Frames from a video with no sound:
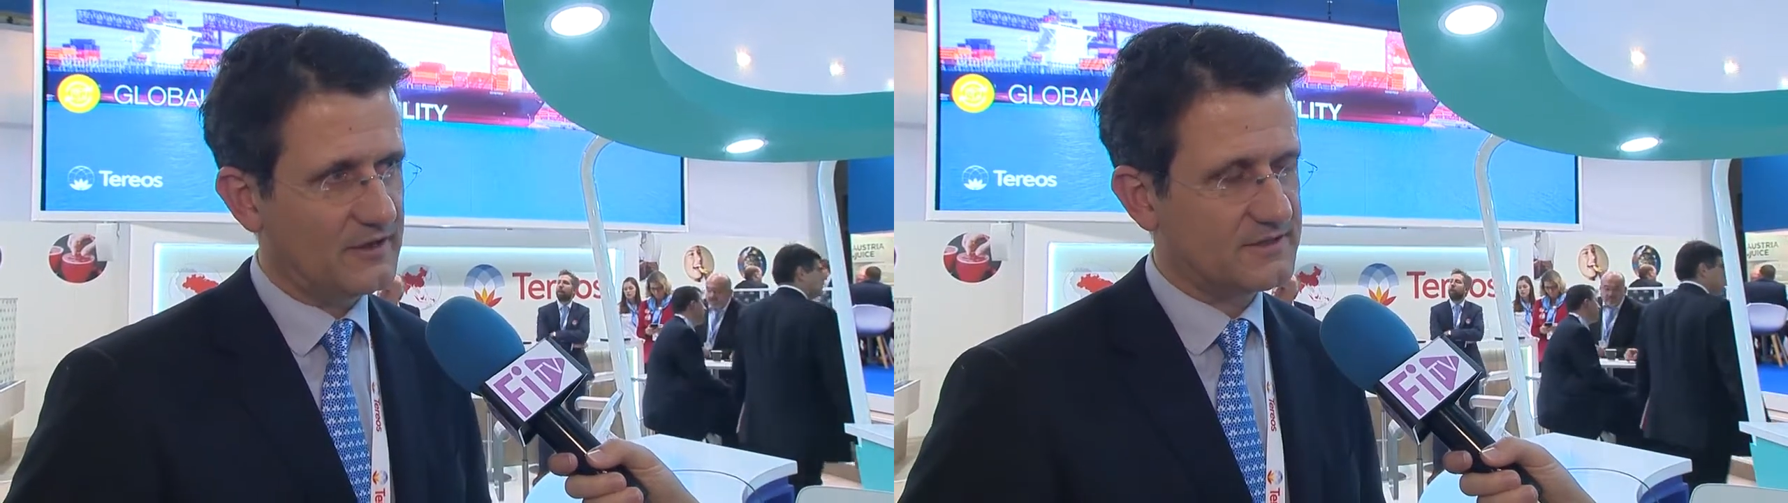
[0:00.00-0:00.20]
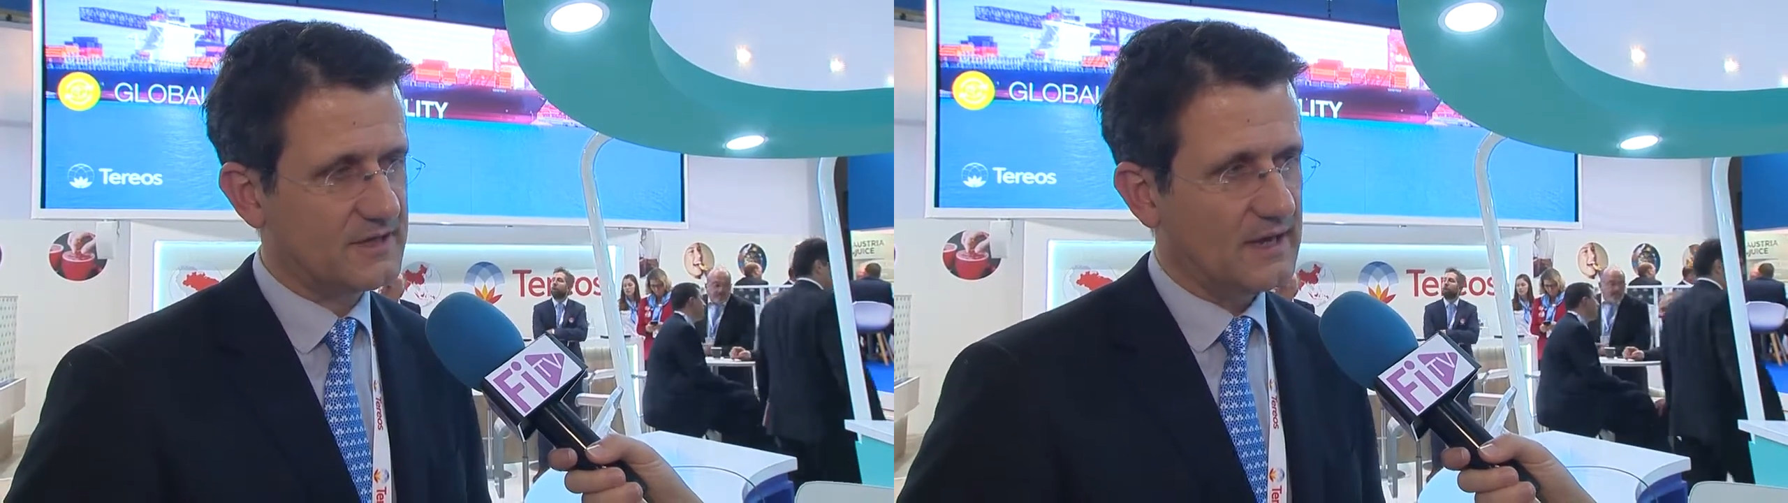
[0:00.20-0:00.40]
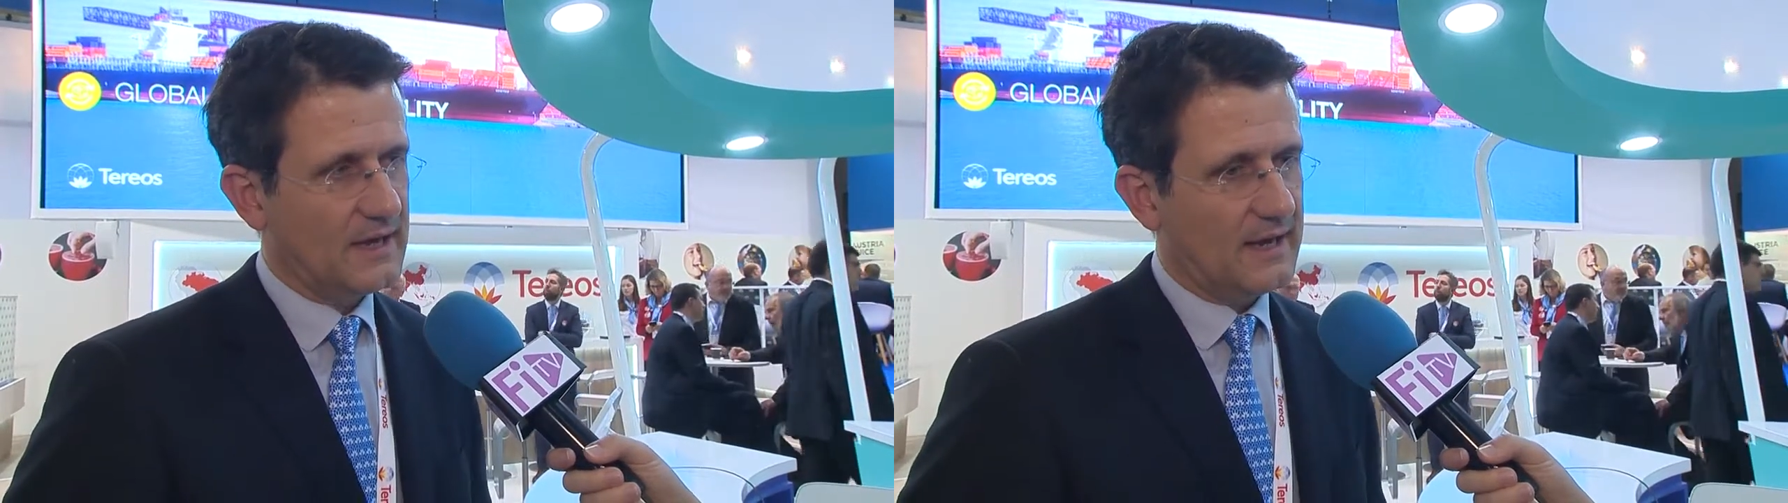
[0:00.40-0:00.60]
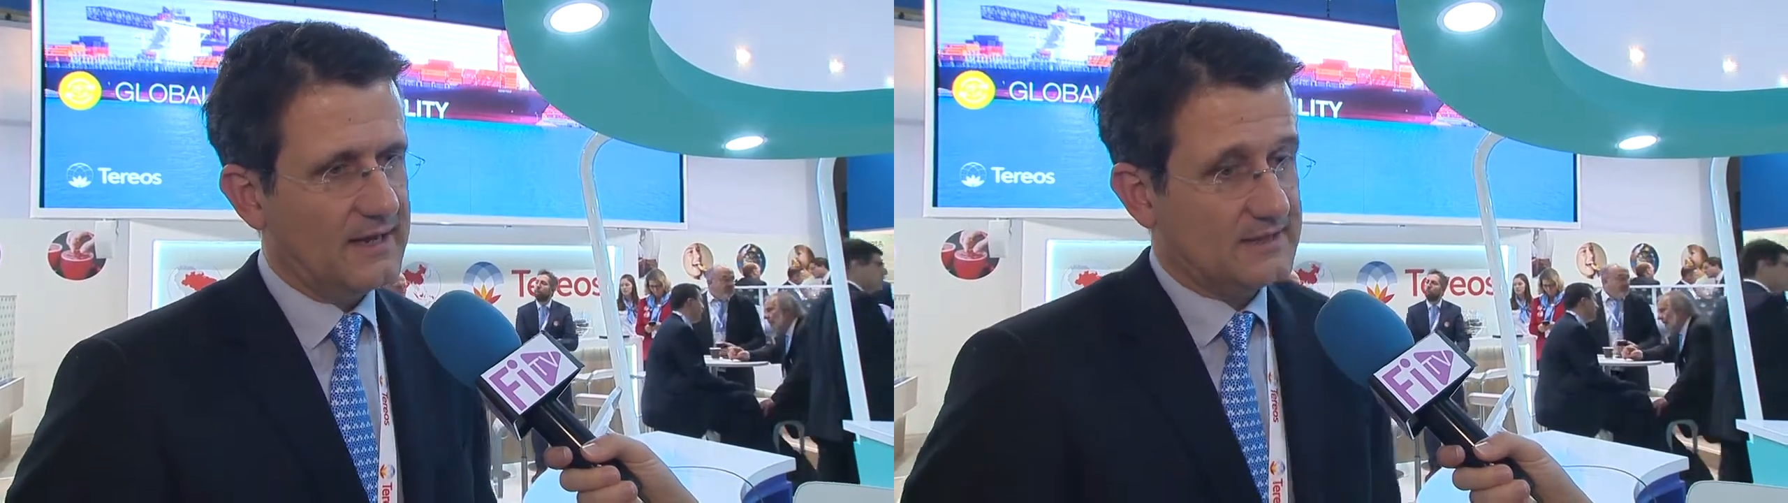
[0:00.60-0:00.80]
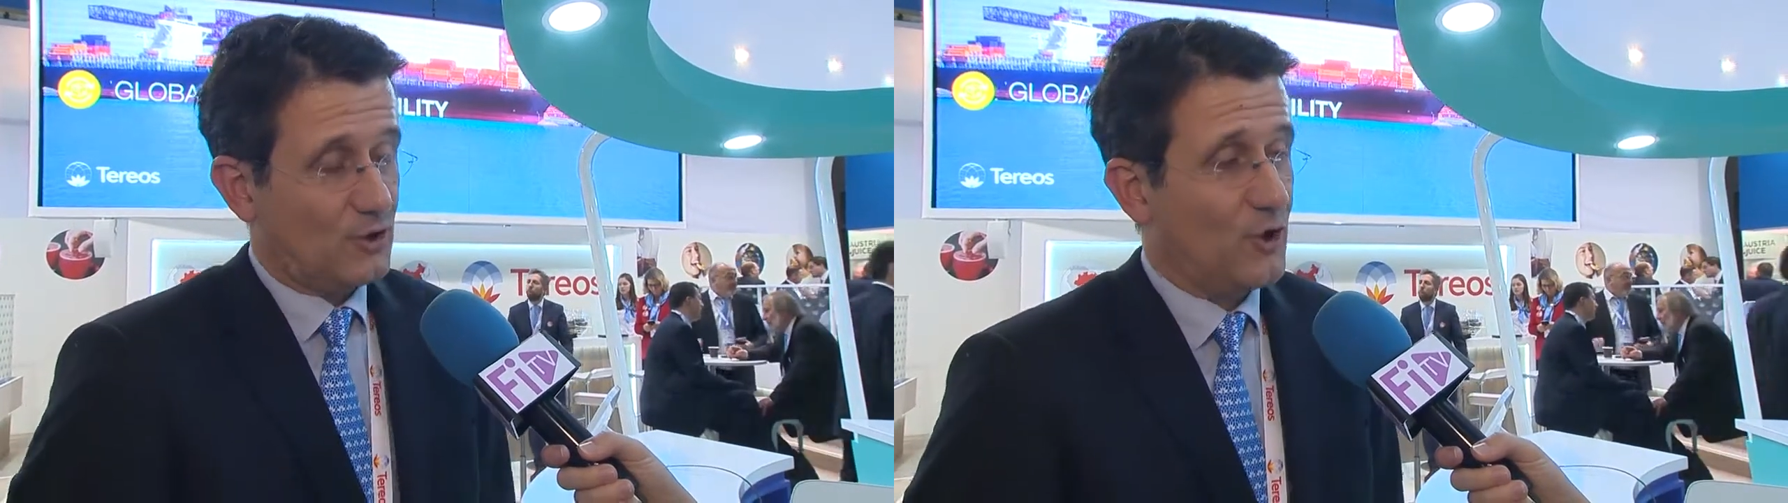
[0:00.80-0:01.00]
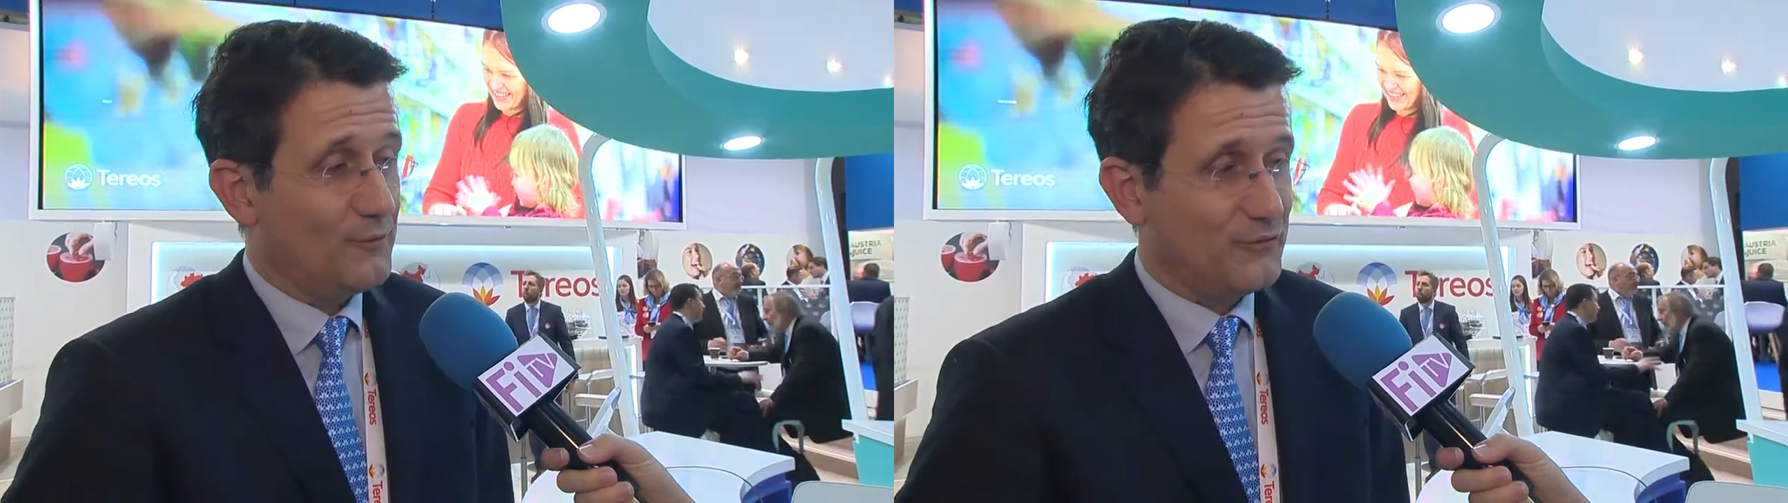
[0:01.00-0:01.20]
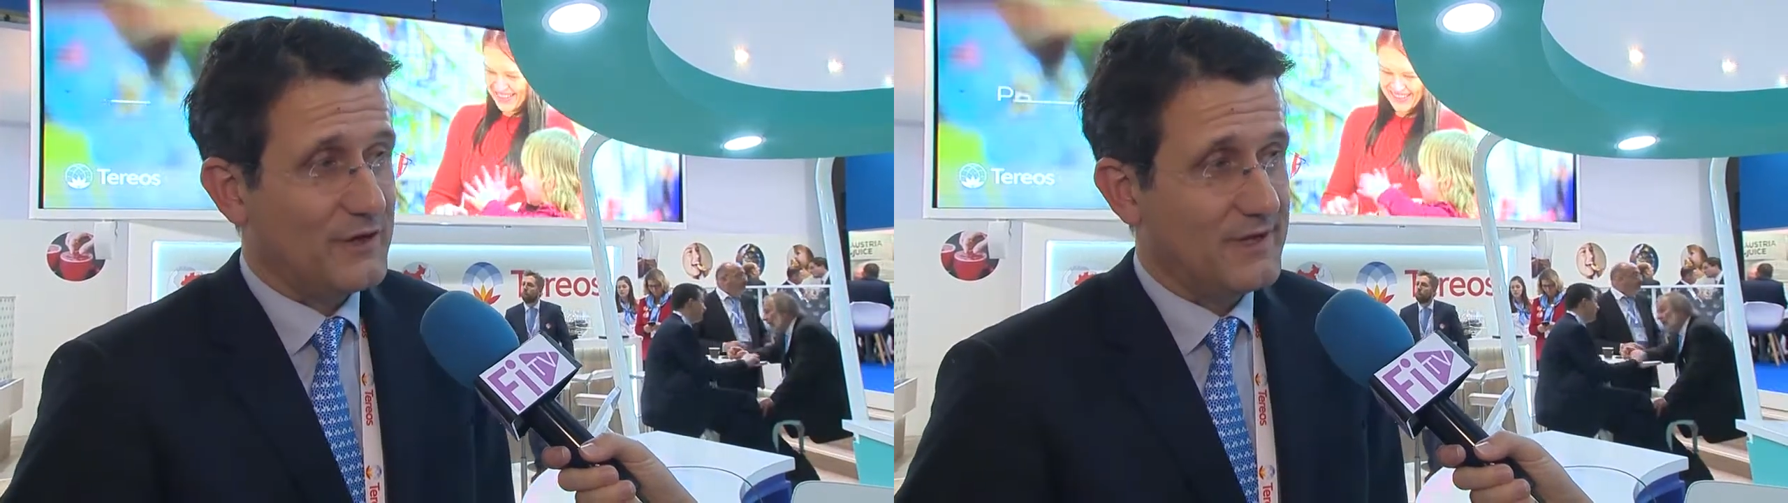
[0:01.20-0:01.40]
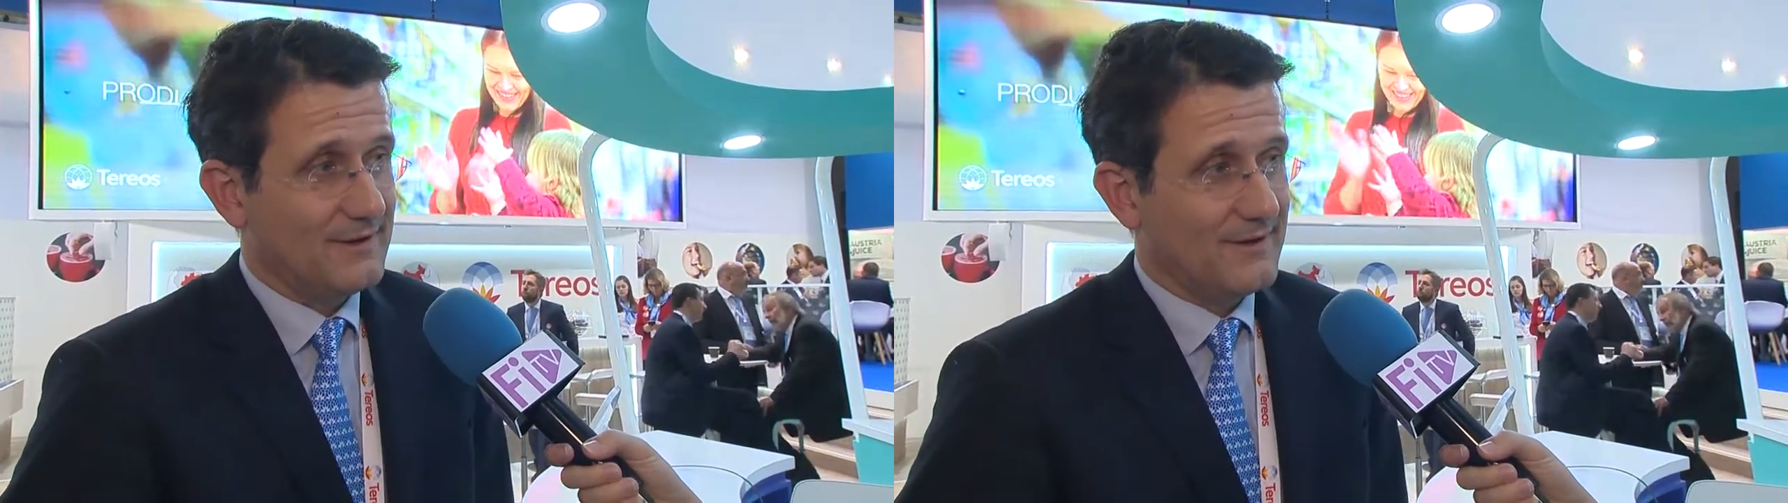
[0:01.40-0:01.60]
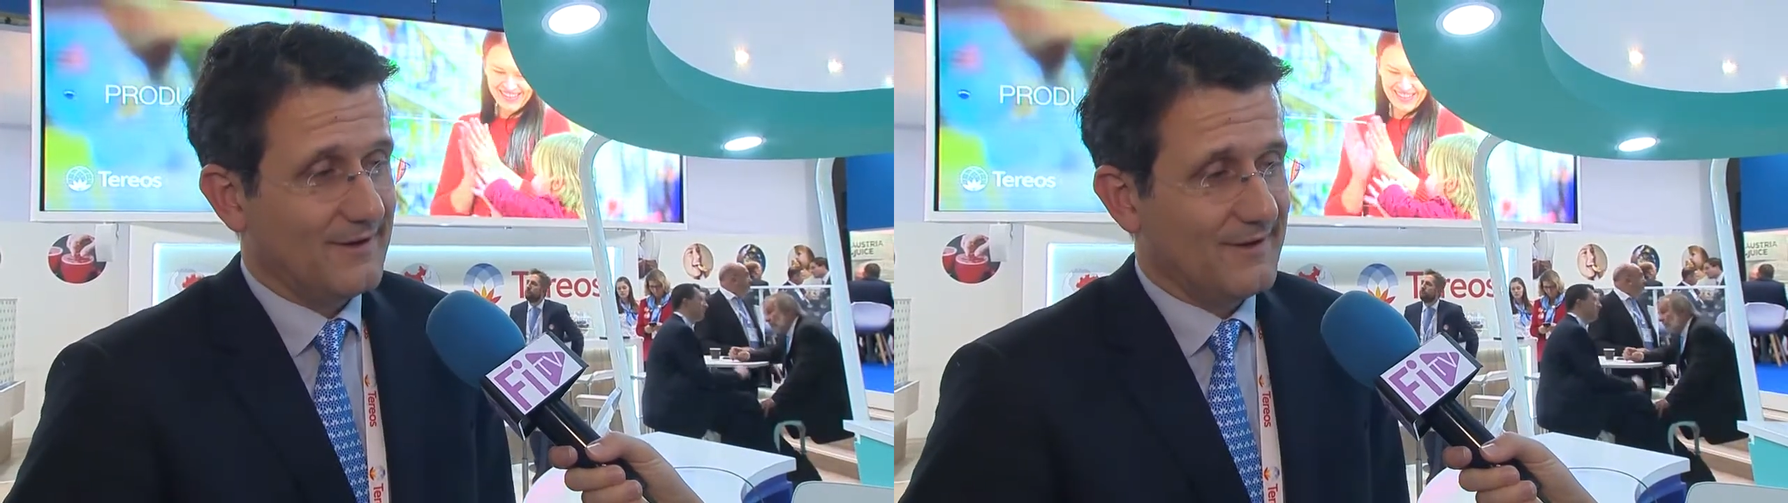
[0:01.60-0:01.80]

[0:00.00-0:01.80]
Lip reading: us. And so hopefully